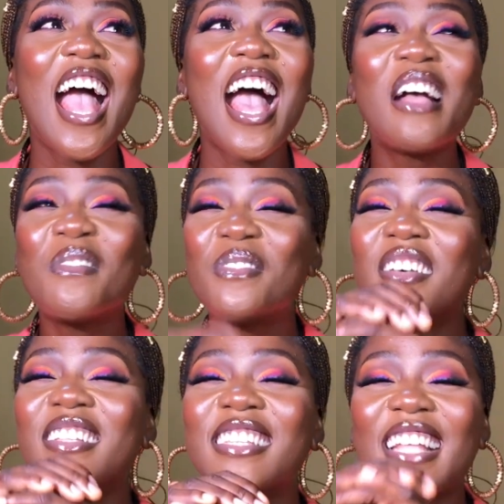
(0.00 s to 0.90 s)
I
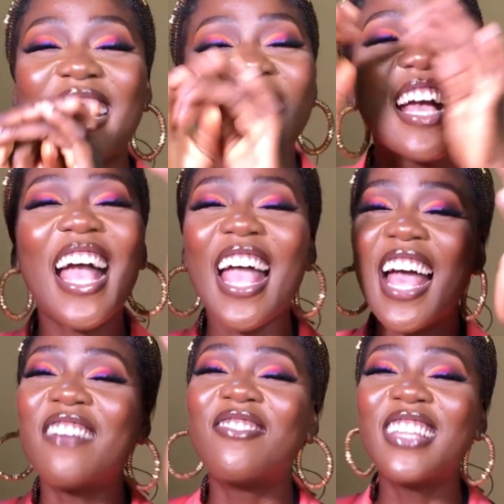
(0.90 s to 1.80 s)
felt like I
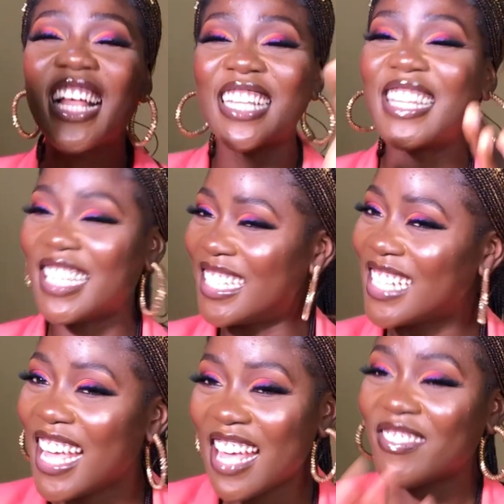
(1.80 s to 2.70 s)
have landed.
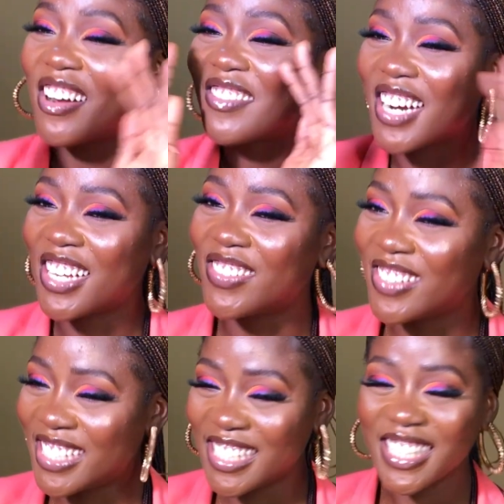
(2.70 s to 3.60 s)
I have
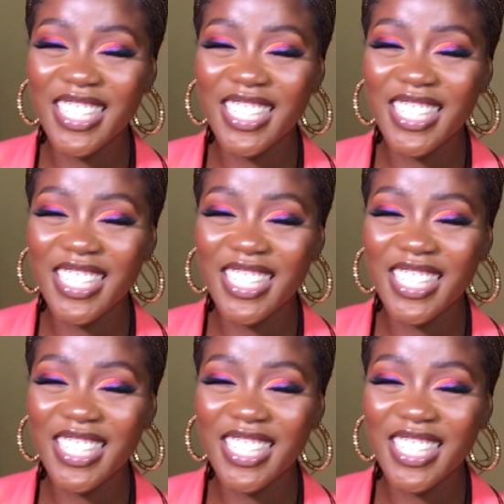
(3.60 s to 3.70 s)
arrived.